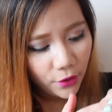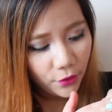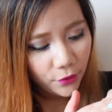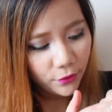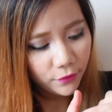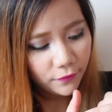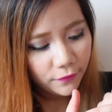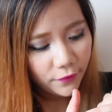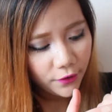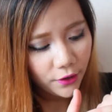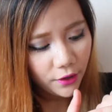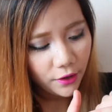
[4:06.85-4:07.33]

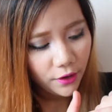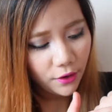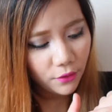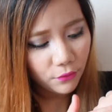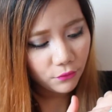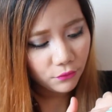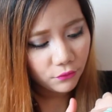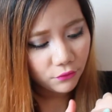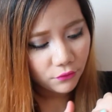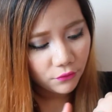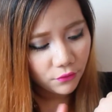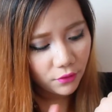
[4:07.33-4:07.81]

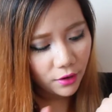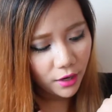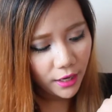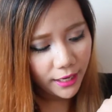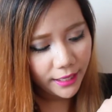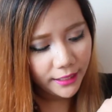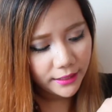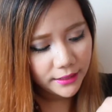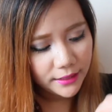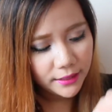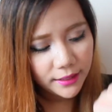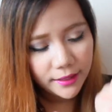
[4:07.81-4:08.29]
over
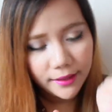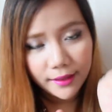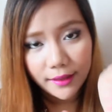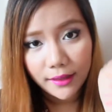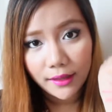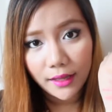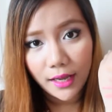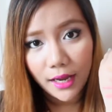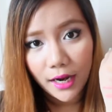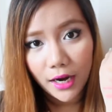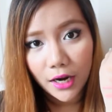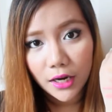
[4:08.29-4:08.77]
right
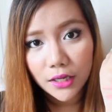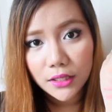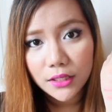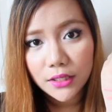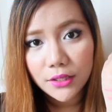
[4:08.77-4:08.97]
there.